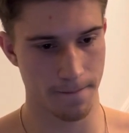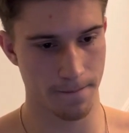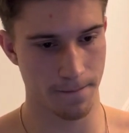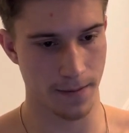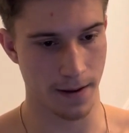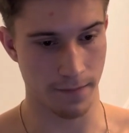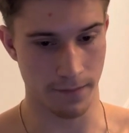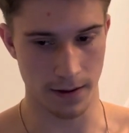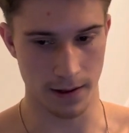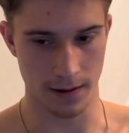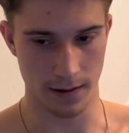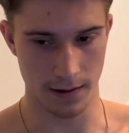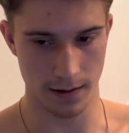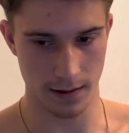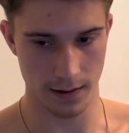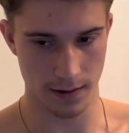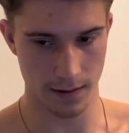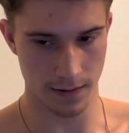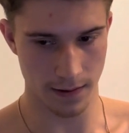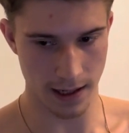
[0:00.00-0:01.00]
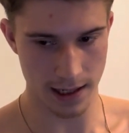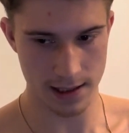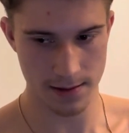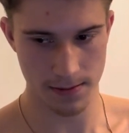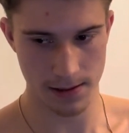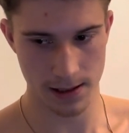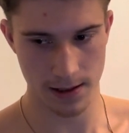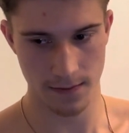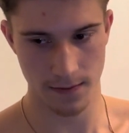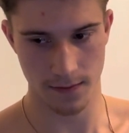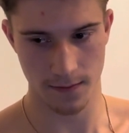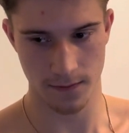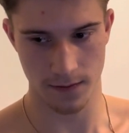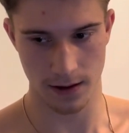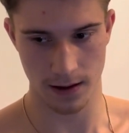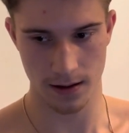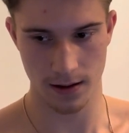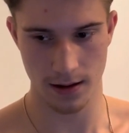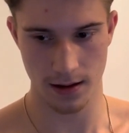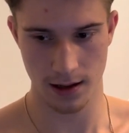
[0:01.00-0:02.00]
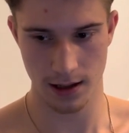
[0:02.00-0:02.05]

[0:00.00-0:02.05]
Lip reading: I think that specific thing